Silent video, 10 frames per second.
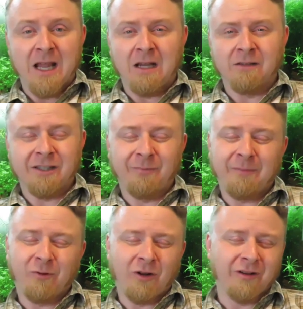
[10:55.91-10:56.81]
Now, some
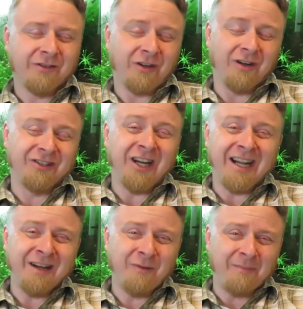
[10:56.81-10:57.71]
people call it
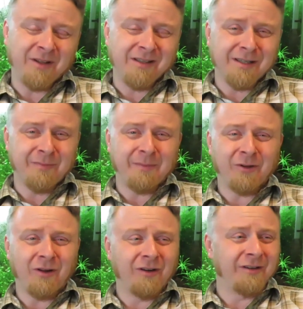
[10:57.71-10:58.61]
Stargunpens, some
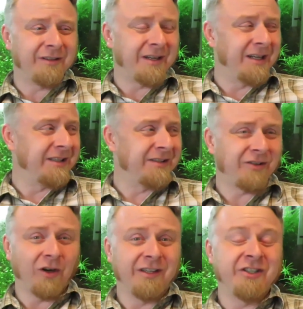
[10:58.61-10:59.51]
people call it
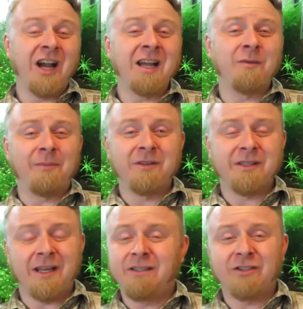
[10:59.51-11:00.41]

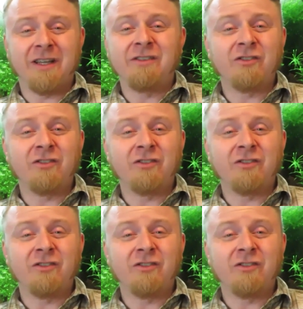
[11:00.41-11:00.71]
Stargunpens. I just say